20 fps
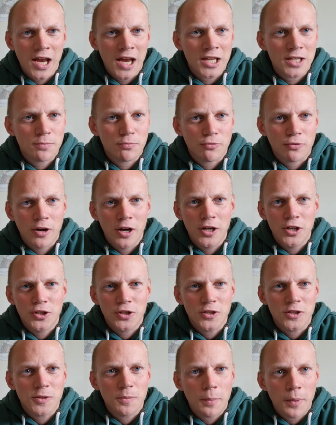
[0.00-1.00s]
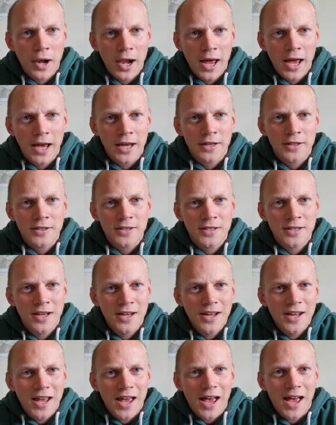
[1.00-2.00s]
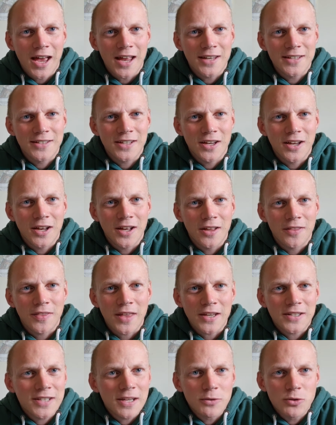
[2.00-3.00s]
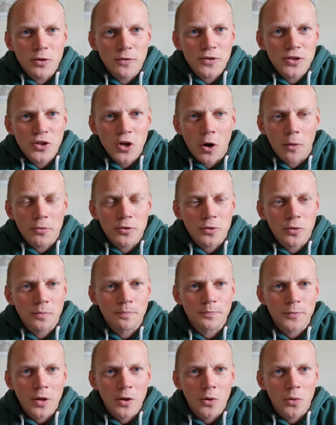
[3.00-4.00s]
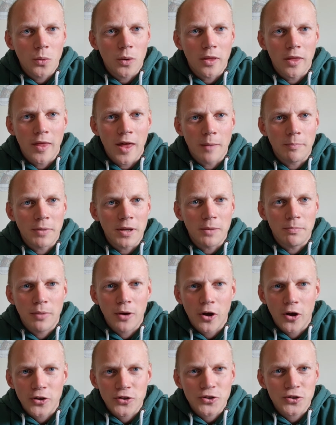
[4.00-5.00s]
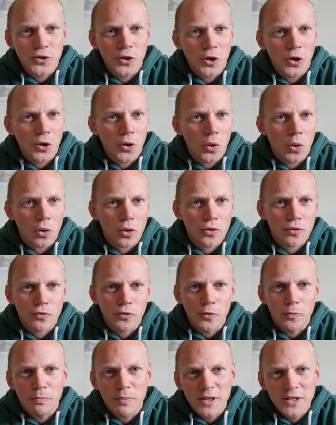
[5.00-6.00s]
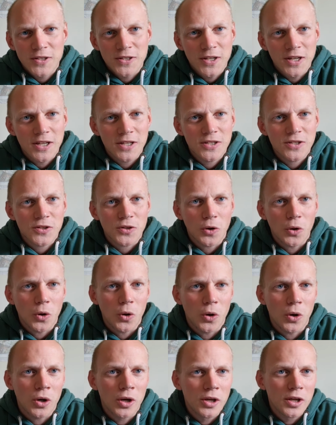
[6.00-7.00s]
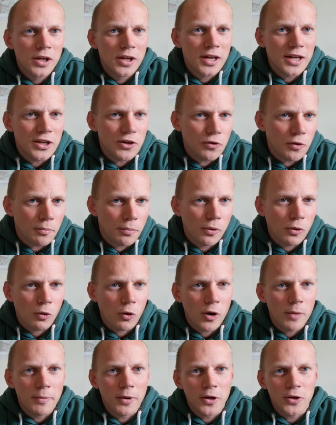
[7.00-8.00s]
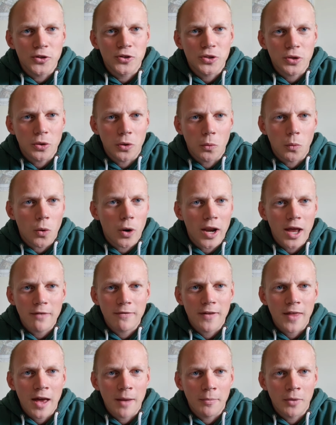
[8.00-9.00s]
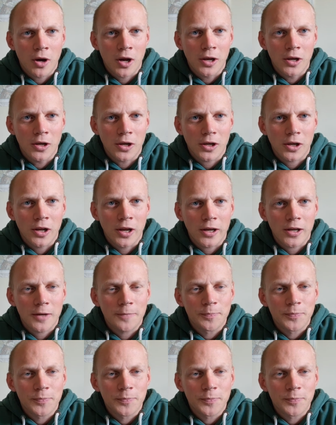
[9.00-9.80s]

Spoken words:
aspirations, plans, and they seem to have stopped, whether that be personal or through business or in your employment or whatever that might look like.